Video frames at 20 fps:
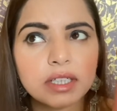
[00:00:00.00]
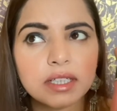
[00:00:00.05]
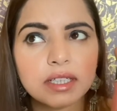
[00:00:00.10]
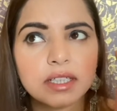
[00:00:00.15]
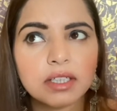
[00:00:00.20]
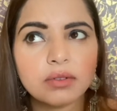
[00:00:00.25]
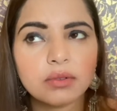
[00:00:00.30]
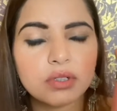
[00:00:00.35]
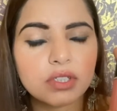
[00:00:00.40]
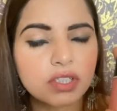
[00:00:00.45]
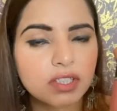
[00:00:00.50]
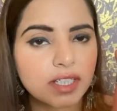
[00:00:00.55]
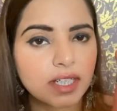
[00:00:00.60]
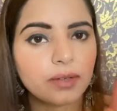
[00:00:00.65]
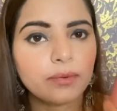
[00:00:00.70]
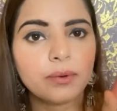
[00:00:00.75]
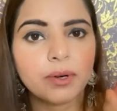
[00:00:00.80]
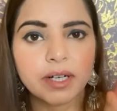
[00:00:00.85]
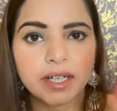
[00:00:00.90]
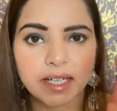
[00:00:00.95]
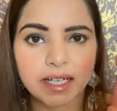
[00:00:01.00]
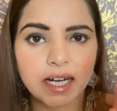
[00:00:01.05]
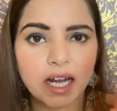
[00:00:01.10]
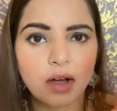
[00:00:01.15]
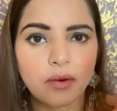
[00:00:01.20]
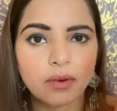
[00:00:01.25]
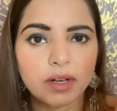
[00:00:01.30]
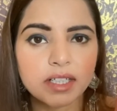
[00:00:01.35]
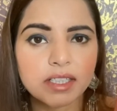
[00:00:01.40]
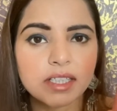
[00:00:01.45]
you know, stay for 10
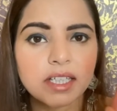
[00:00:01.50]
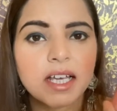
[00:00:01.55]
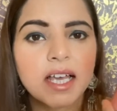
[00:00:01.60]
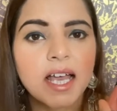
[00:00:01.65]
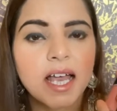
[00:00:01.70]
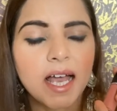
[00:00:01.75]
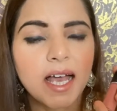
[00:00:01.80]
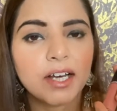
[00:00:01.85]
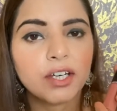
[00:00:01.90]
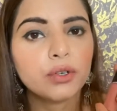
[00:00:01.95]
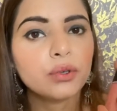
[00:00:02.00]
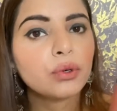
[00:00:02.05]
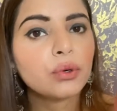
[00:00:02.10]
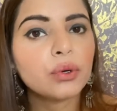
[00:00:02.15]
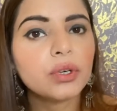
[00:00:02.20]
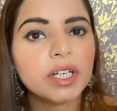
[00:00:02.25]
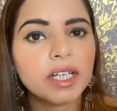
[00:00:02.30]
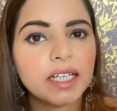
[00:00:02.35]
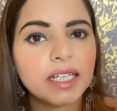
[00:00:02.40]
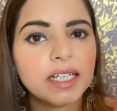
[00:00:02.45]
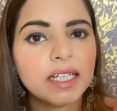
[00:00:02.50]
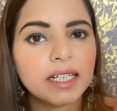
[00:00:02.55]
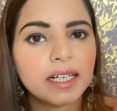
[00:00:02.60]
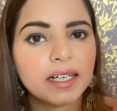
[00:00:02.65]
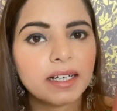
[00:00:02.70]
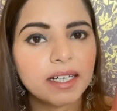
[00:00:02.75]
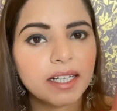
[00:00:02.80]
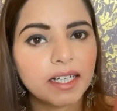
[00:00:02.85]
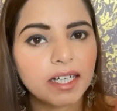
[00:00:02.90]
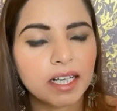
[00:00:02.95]
hours and you don't need
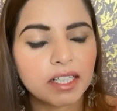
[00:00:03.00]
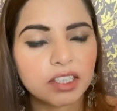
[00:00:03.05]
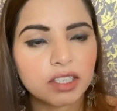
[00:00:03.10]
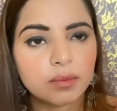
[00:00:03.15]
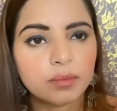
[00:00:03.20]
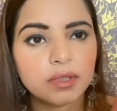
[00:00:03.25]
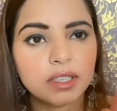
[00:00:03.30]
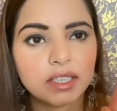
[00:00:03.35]
retouch up.